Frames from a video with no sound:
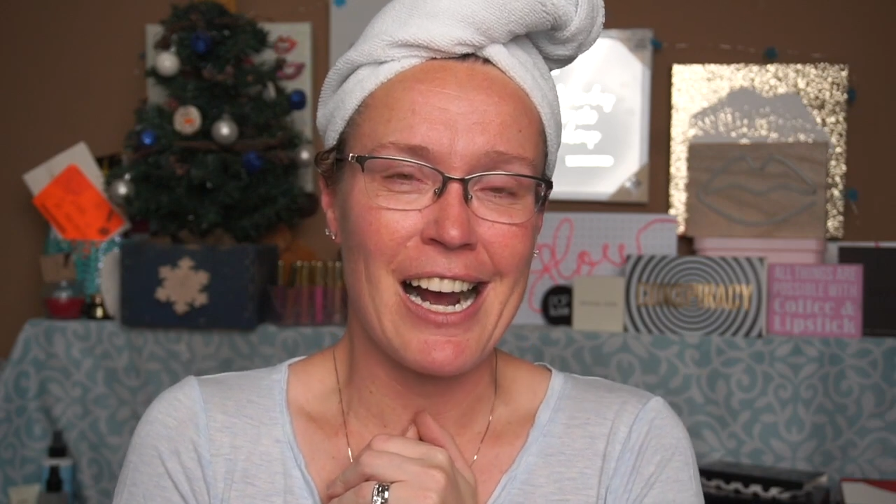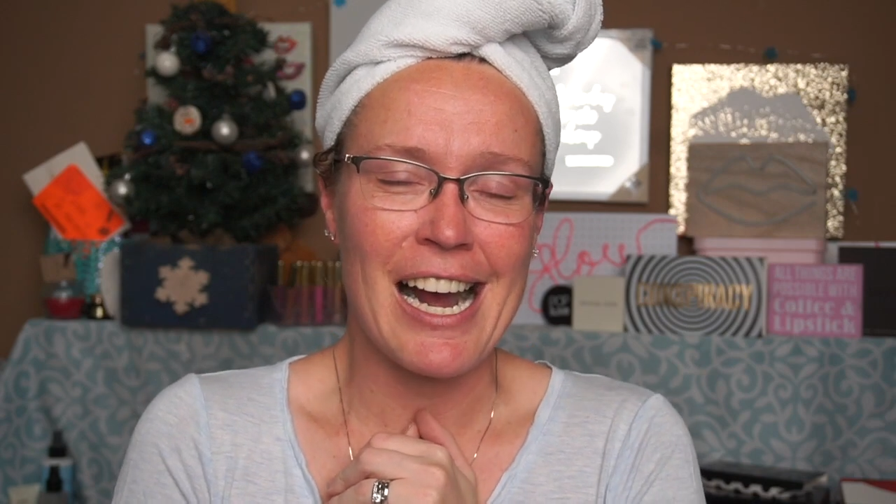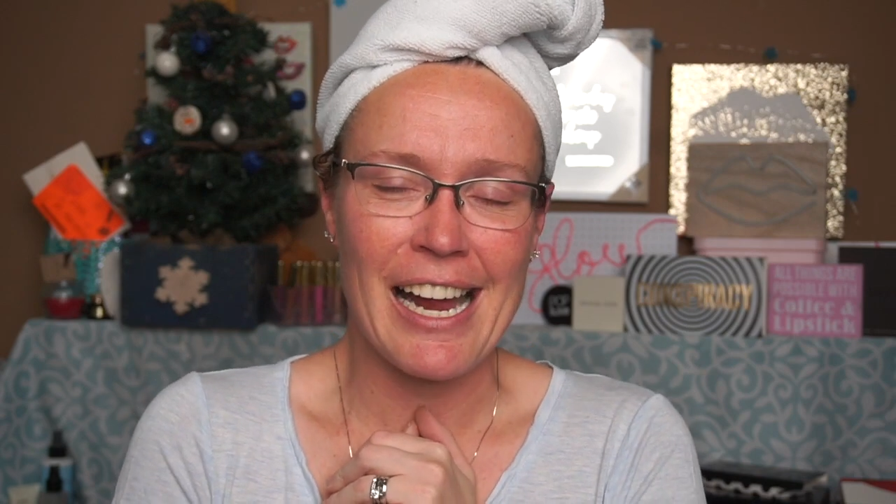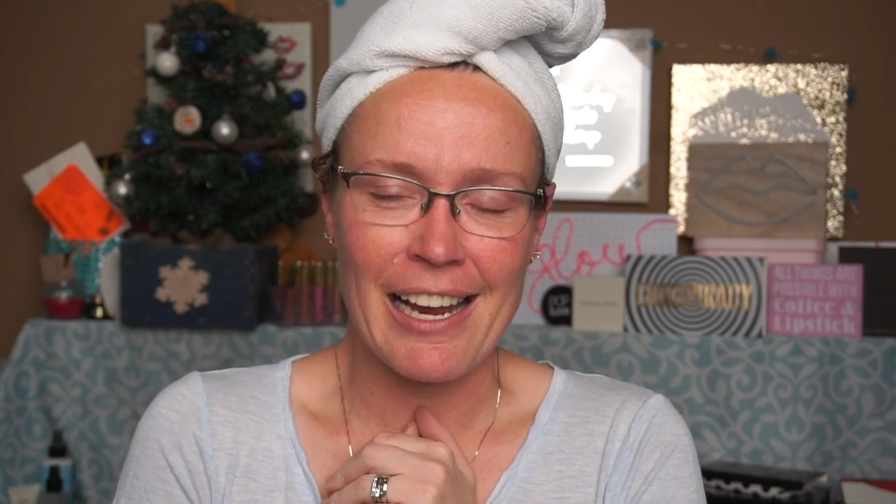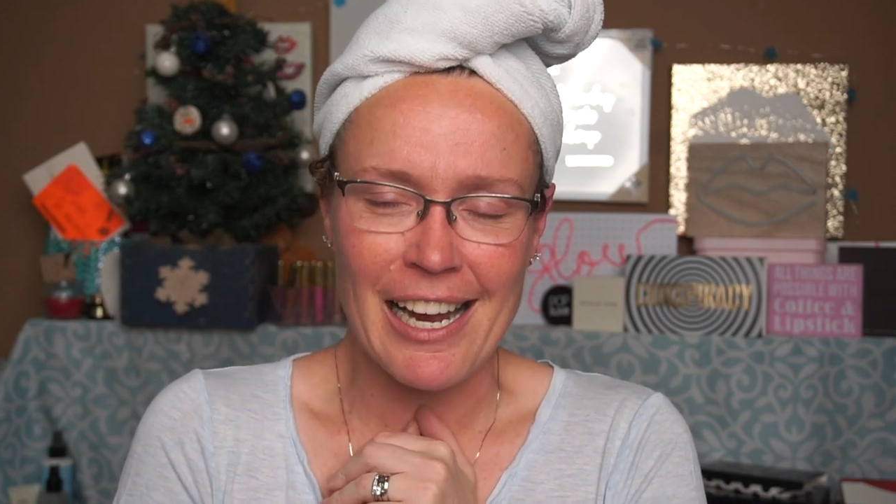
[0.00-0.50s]

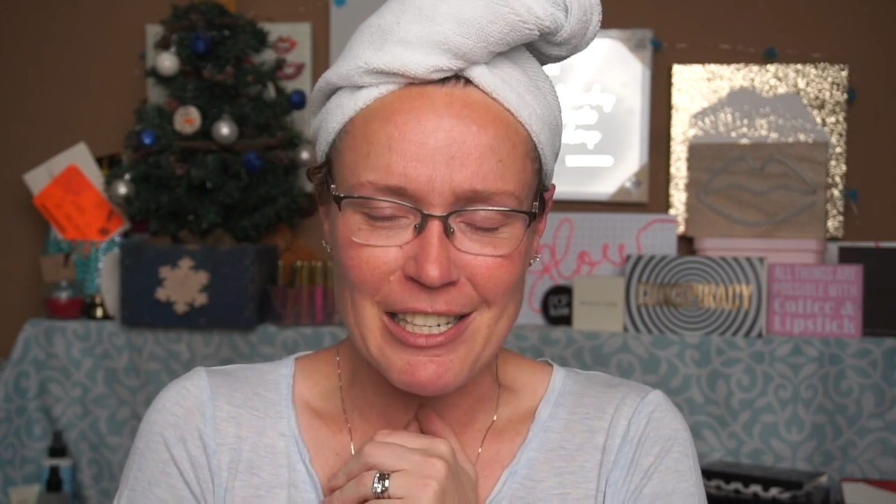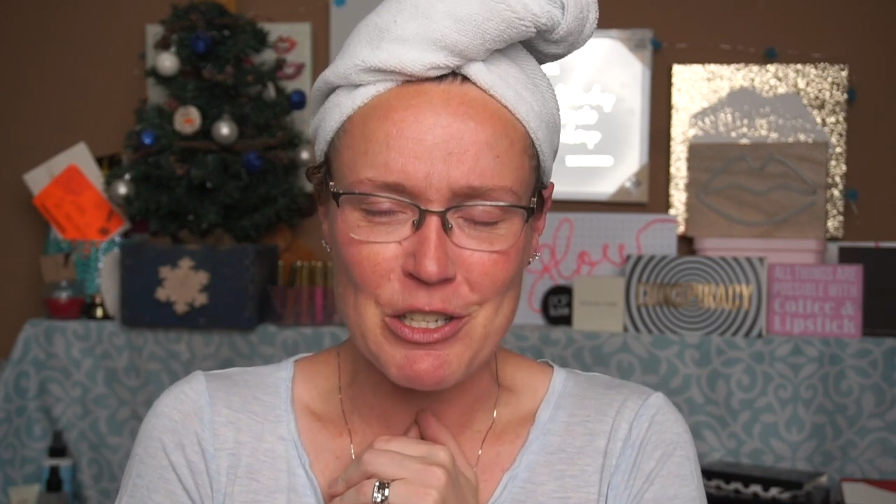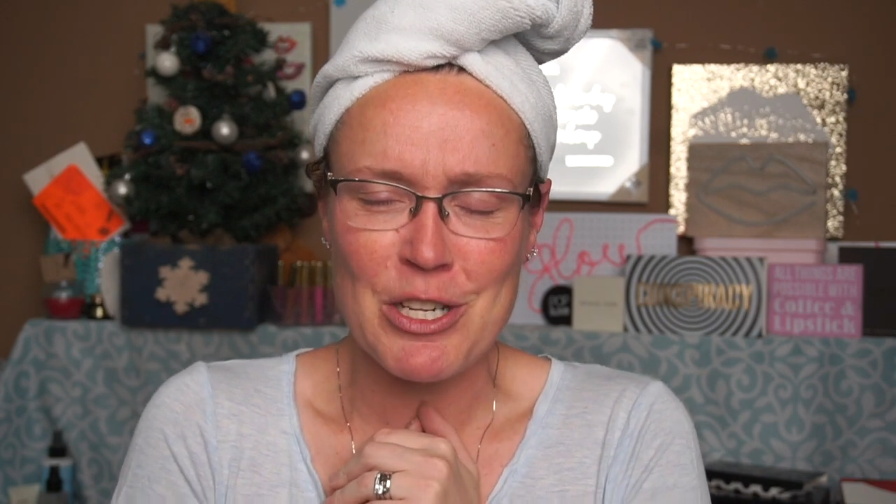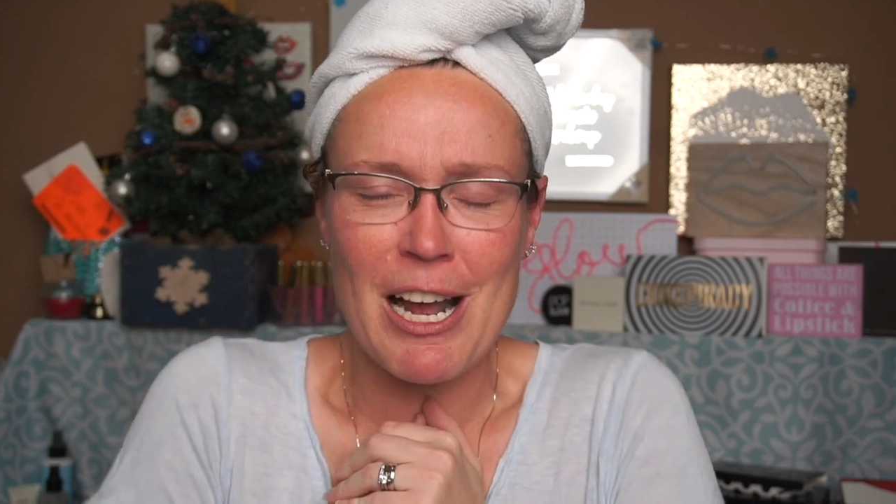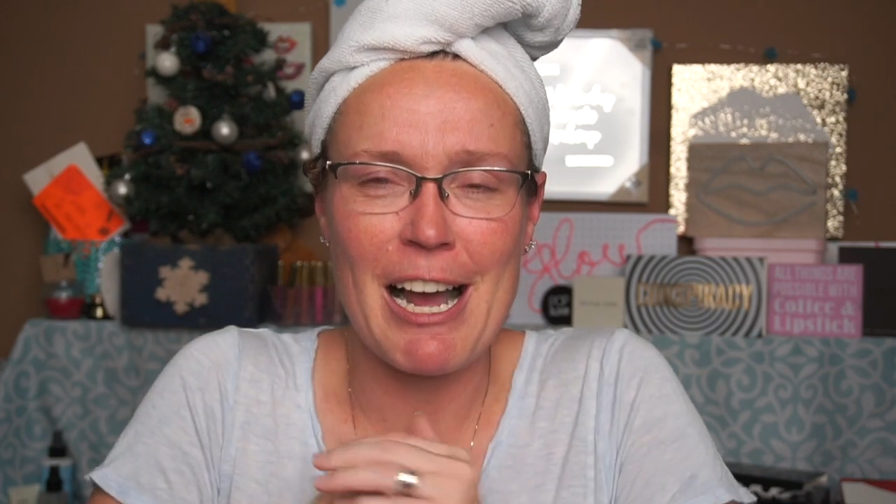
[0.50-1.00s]
I, I
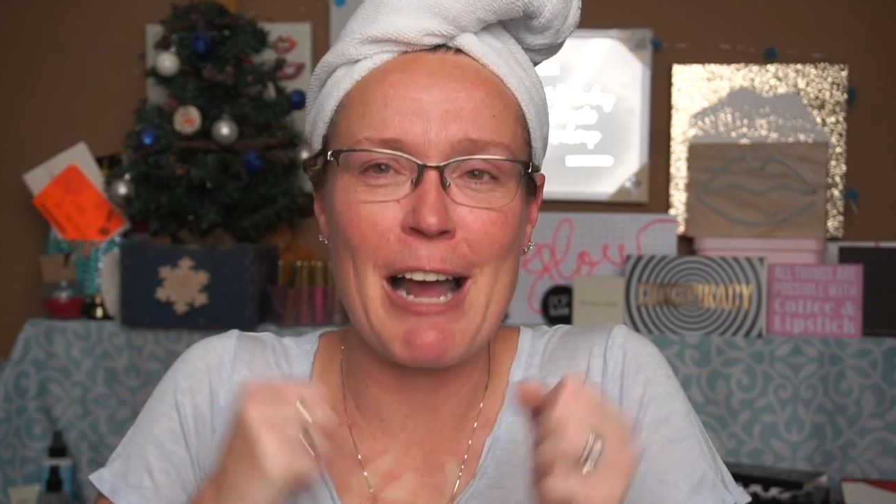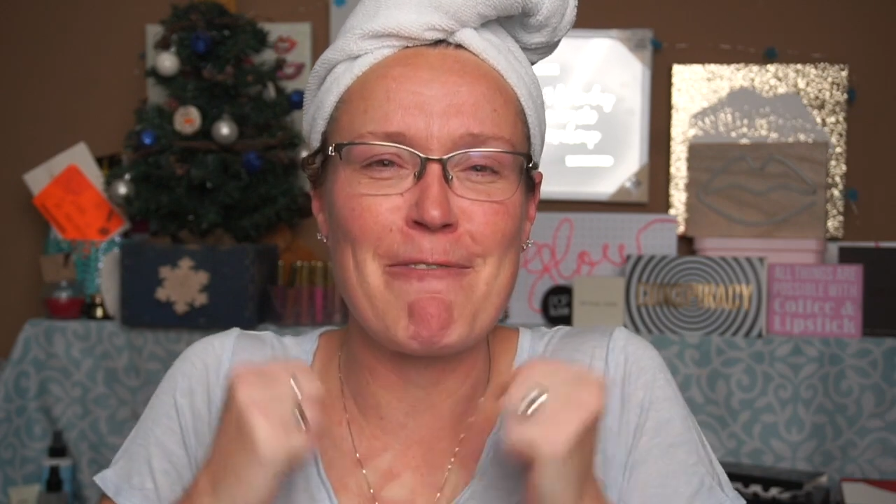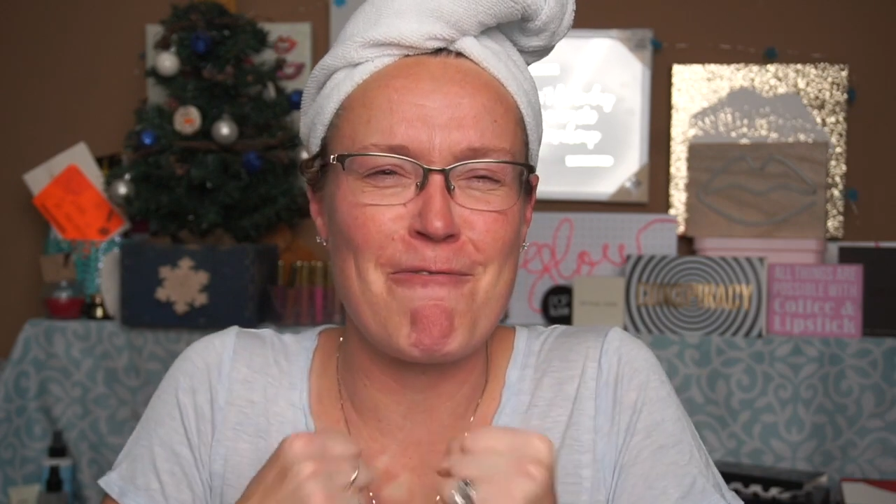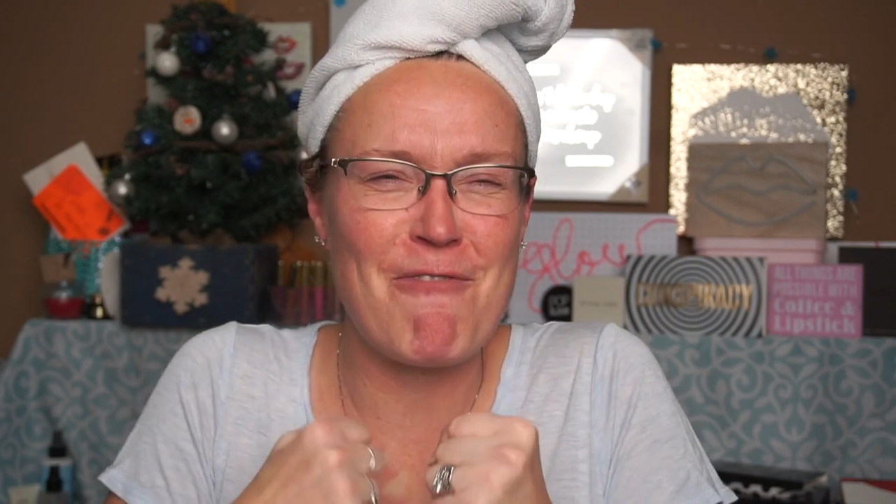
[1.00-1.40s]
just I